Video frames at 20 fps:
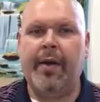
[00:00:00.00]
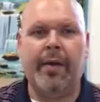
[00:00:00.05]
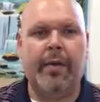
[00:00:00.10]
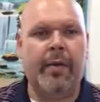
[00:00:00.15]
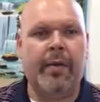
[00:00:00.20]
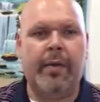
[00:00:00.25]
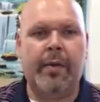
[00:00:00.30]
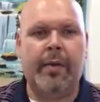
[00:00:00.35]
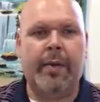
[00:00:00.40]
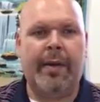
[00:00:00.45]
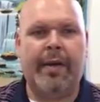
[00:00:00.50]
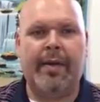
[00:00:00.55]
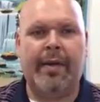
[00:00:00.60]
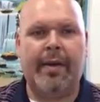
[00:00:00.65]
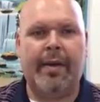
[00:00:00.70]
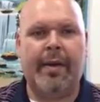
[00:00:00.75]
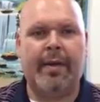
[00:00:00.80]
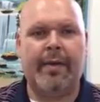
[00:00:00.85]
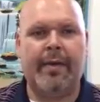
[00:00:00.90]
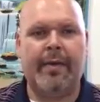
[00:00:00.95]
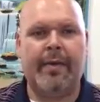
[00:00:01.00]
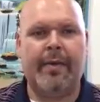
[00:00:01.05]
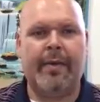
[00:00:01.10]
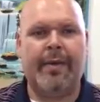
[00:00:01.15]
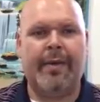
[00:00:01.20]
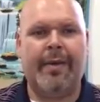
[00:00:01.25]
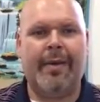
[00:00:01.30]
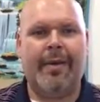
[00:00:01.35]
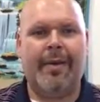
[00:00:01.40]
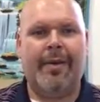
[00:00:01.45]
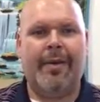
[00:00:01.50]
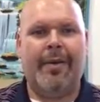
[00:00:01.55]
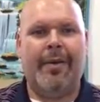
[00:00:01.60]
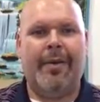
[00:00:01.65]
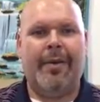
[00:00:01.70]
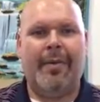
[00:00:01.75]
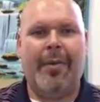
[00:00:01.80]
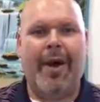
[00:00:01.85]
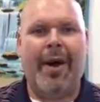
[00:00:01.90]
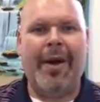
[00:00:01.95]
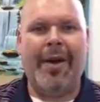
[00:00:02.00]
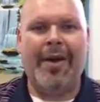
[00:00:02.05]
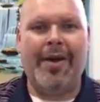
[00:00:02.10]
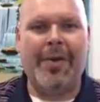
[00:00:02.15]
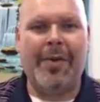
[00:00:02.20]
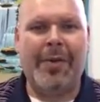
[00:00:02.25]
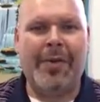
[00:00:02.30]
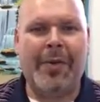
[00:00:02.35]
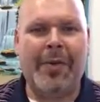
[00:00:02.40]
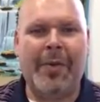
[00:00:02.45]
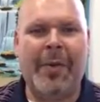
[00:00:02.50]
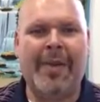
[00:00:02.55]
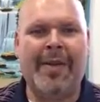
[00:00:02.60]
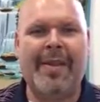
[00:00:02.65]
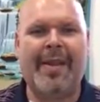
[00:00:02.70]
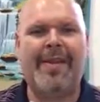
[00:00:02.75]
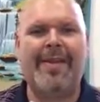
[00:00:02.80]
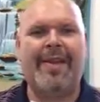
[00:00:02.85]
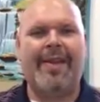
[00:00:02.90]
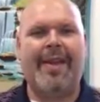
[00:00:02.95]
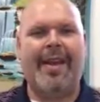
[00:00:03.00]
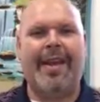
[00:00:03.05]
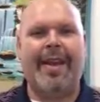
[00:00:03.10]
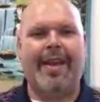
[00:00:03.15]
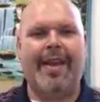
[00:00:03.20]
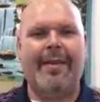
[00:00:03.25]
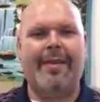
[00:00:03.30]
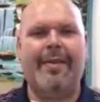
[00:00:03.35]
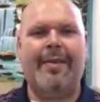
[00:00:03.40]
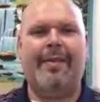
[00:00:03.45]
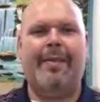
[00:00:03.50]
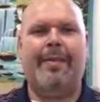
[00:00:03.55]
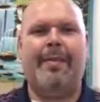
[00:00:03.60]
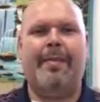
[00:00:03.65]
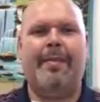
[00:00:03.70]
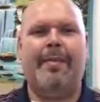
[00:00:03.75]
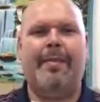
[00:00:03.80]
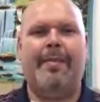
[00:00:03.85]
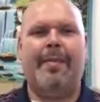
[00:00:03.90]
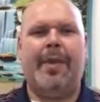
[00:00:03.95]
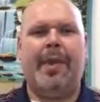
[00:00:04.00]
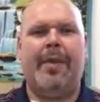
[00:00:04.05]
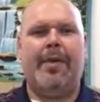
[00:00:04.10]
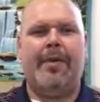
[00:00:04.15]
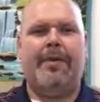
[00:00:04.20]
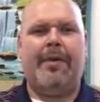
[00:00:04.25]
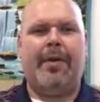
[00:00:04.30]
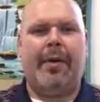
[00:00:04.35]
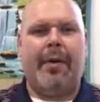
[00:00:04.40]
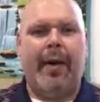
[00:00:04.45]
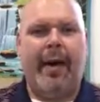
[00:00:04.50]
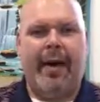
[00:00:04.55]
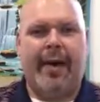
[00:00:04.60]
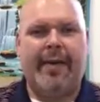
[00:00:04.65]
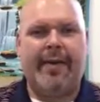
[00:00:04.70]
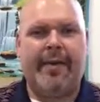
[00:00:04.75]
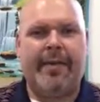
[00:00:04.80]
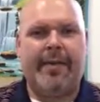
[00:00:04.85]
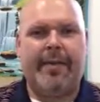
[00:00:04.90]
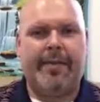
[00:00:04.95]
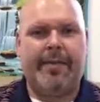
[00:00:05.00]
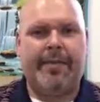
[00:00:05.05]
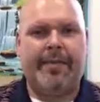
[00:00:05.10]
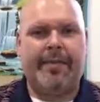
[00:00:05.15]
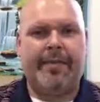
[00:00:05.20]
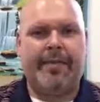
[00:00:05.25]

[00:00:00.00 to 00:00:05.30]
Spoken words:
are you doing this? Why are you doing these things for us?'"